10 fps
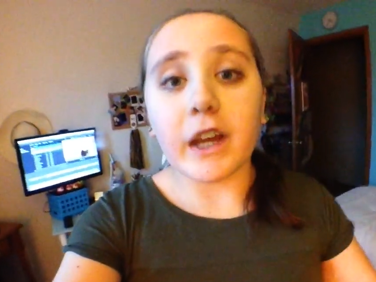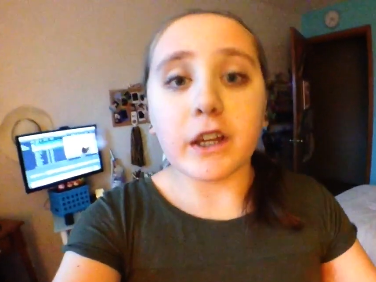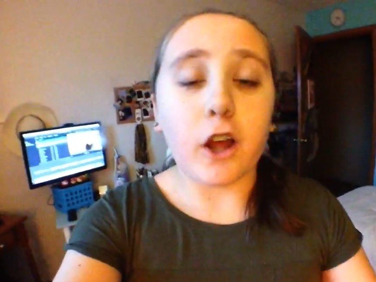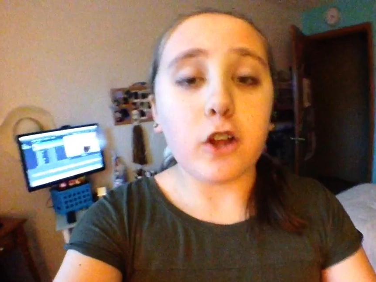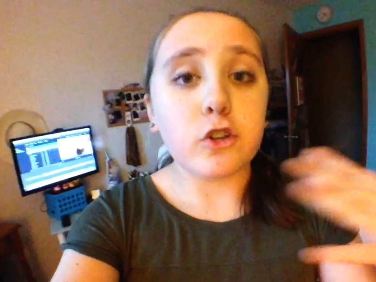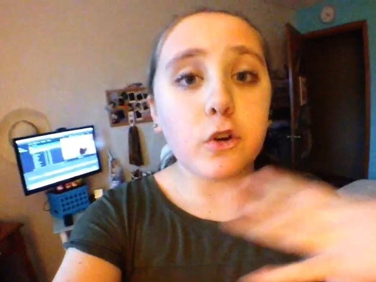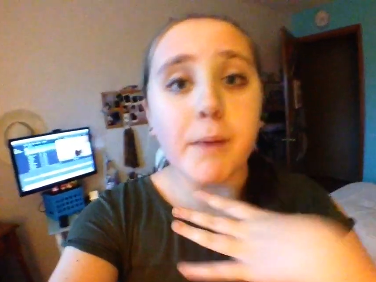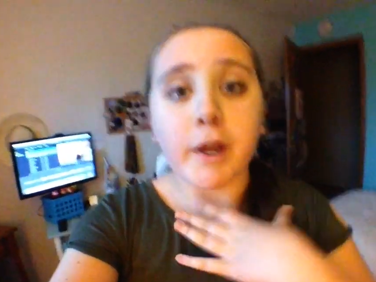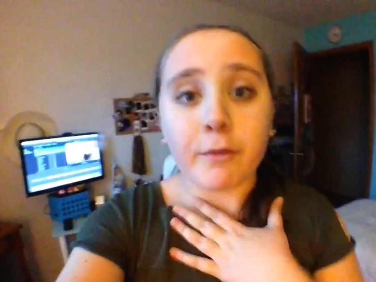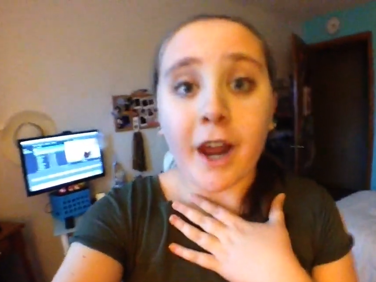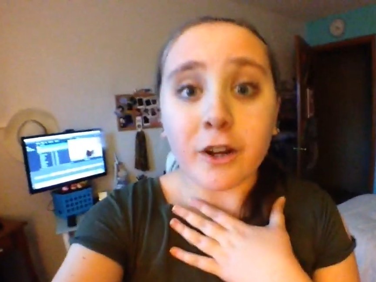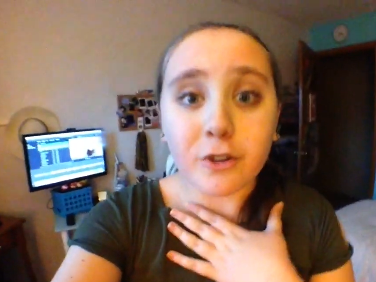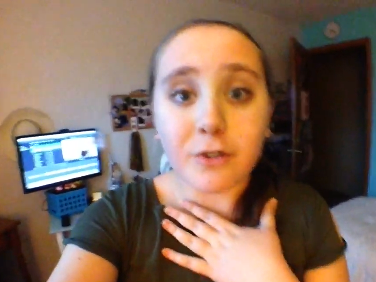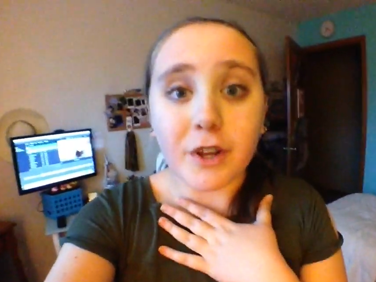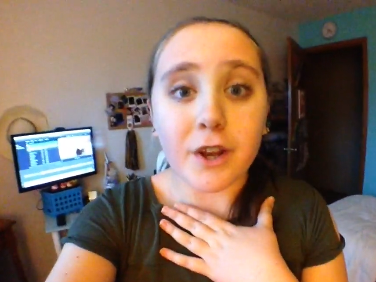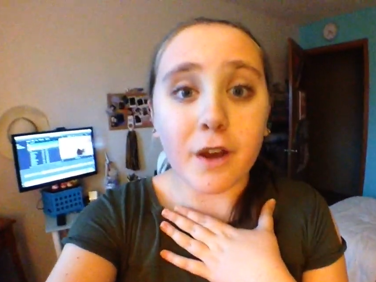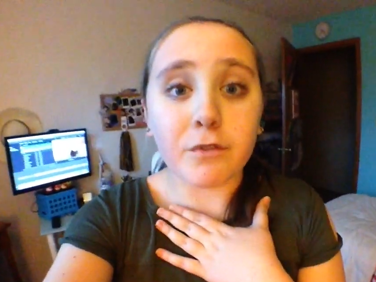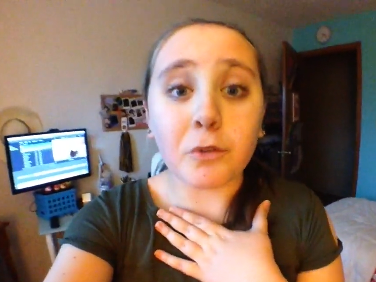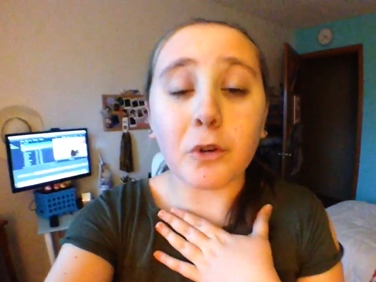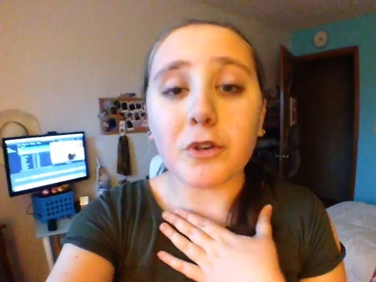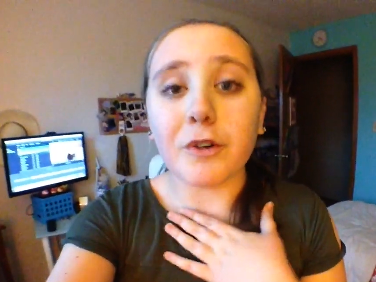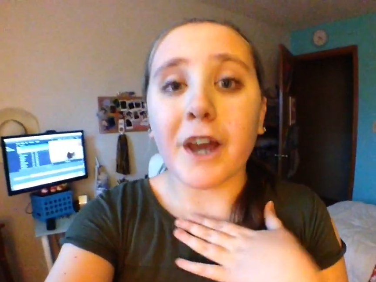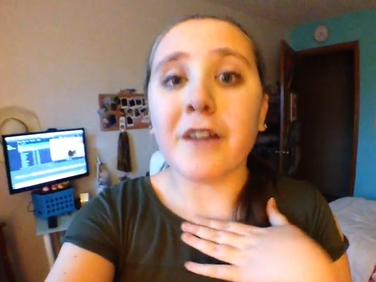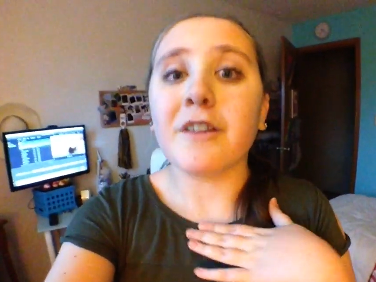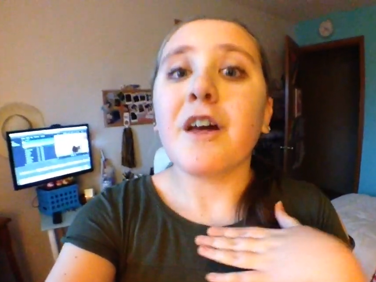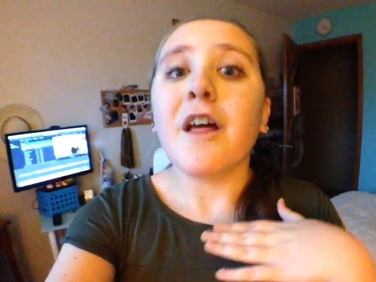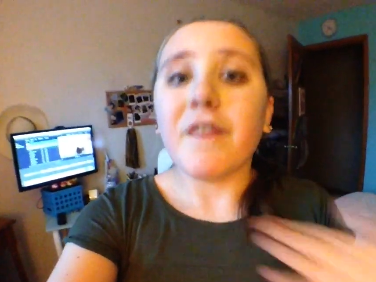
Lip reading: I cannot show my gratitude enough towards you guys.